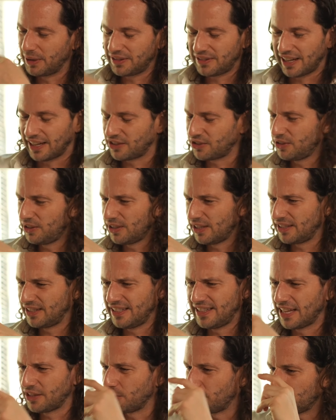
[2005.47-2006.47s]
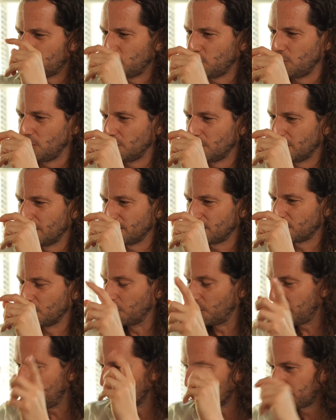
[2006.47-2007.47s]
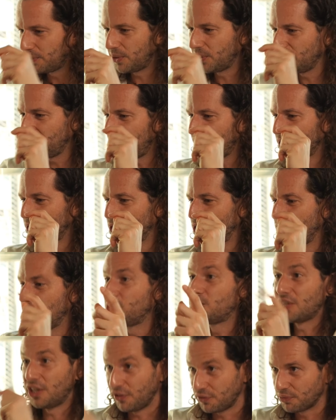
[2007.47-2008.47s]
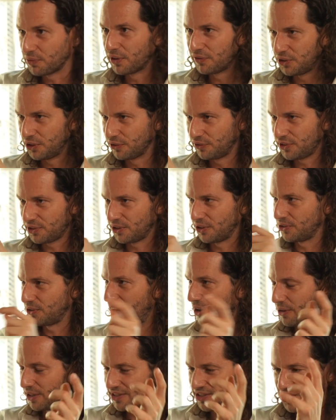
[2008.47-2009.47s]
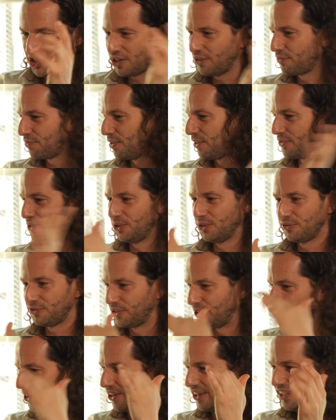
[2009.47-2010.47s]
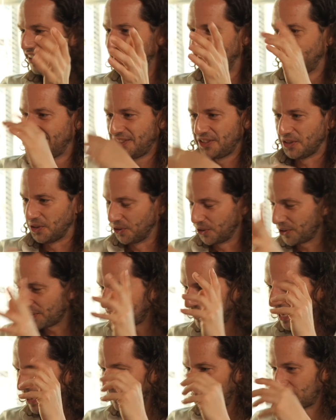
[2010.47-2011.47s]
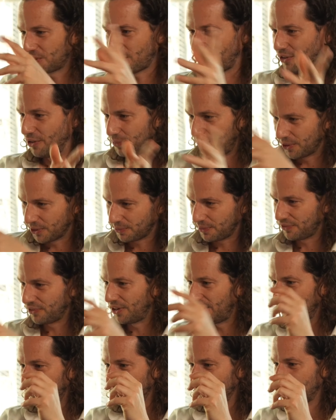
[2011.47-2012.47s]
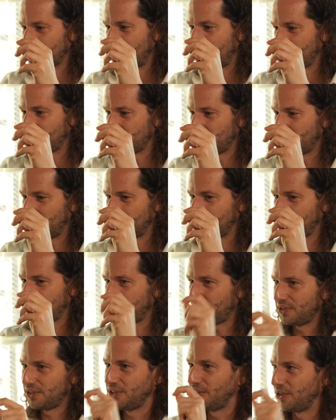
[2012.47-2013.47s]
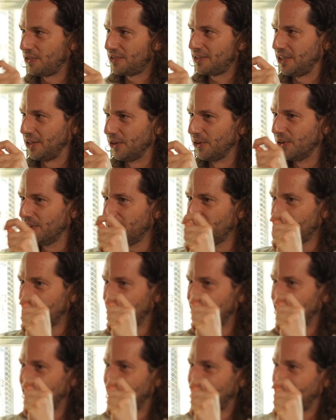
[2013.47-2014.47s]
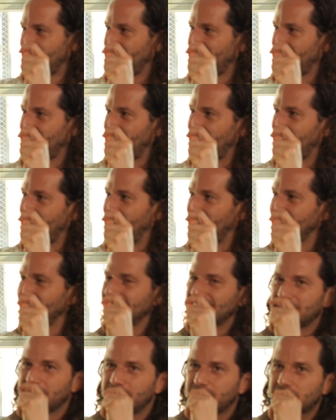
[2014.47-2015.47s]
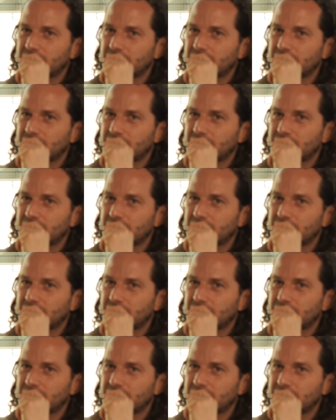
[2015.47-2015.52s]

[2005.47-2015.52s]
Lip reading: actually, I did that so we onboarded a new chief revenue officer. So I was chief revenue for the longest time at TravelPerk before I took my job at president COO. And